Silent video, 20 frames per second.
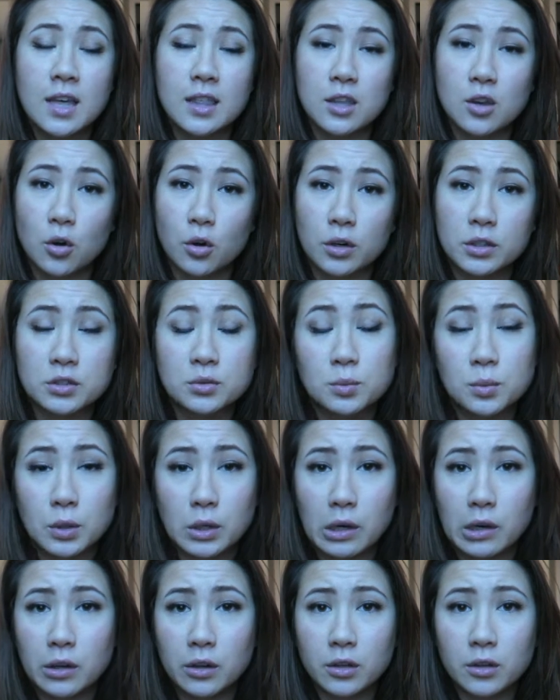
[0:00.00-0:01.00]
The oils
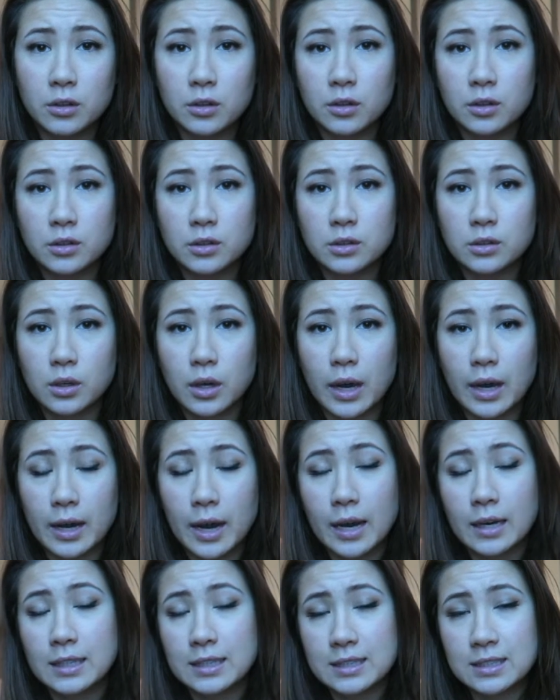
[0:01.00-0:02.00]
will
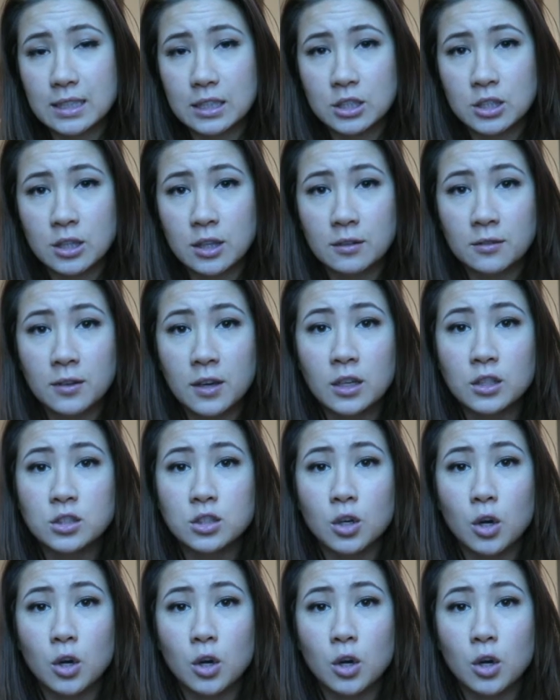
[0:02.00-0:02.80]
kind of stick to the face,